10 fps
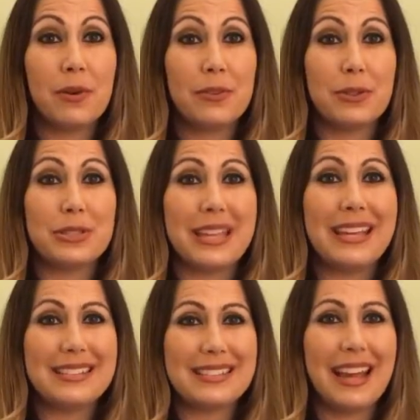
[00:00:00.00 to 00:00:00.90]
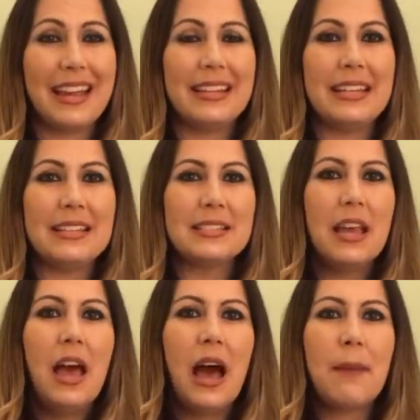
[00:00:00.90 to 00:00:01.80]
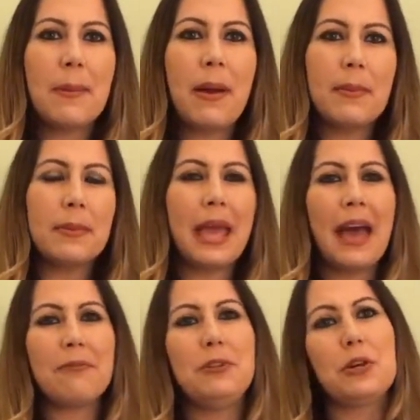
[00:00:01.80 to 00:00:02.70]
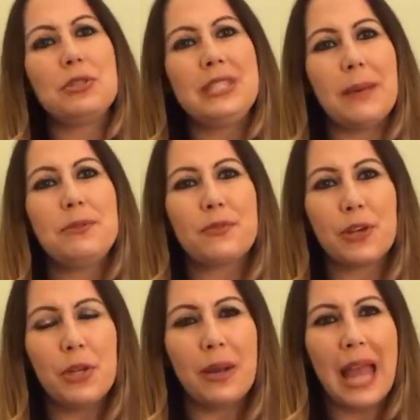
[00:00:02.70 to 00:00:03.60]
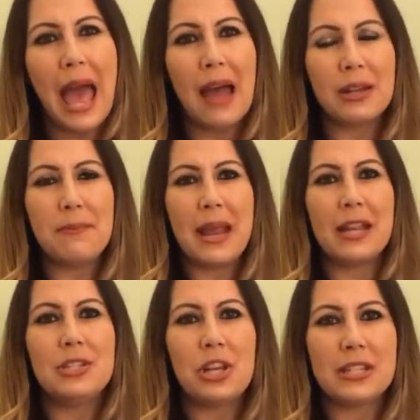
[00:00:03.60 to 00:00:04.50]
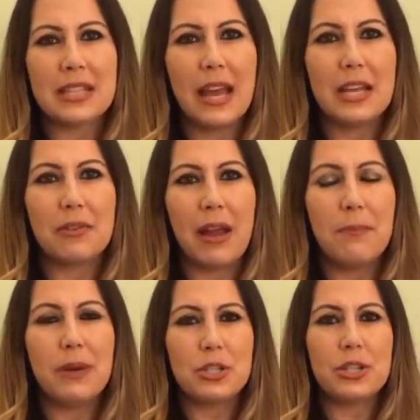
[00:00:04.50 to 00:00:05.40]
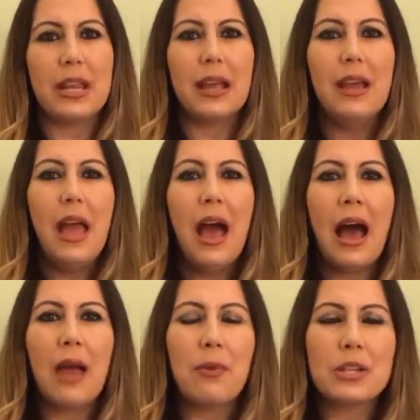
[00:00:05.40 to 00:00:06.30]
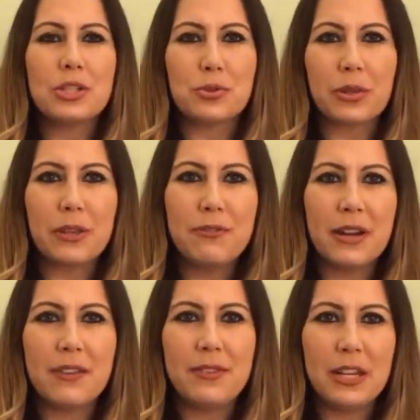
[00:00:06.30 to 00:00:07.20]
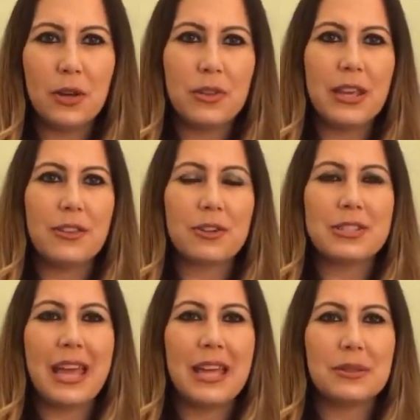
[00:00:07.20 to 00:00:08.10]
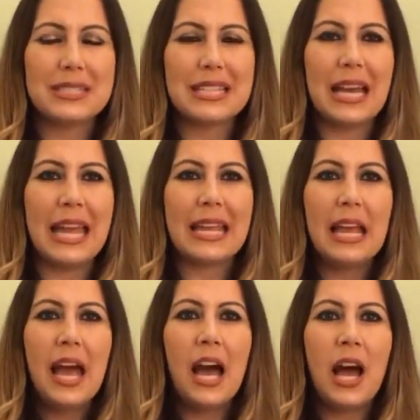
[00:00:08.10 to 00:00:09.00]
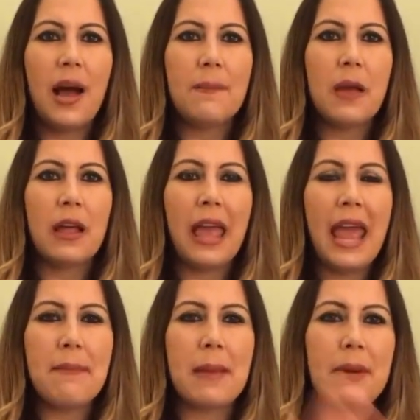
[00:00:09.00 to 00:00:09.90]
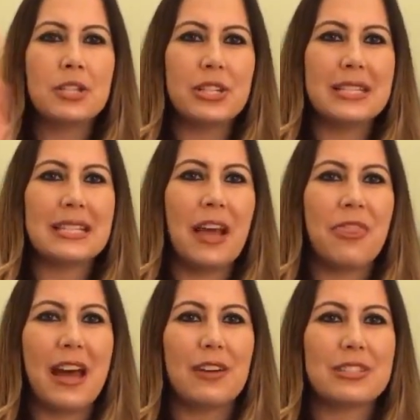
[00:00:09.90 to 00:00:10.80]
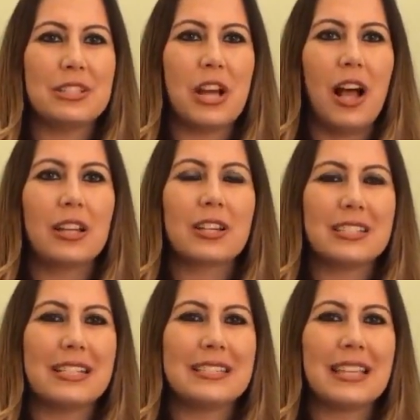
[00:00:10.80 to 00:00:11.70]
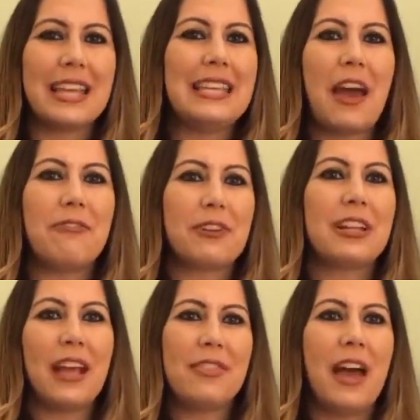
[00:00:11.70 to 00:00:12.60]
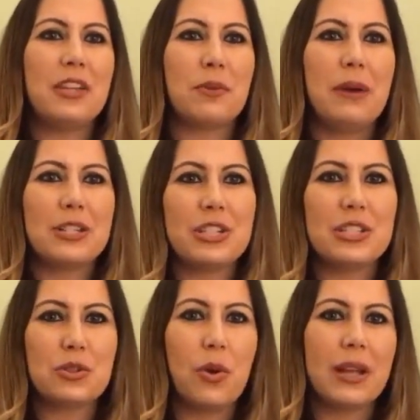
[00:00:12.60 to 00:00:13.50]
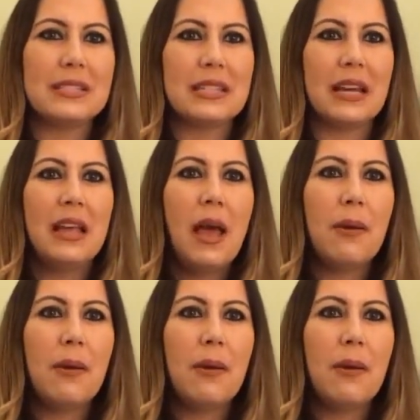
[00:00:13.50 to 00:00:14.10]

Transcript: of those anxieties. I probably have no tips for you on how to manage anxiety around budgeting. I watched this really funny video the other day. It was like, hey, my budget is $1,000, and it's like, yeah, forget that. Your budget is going to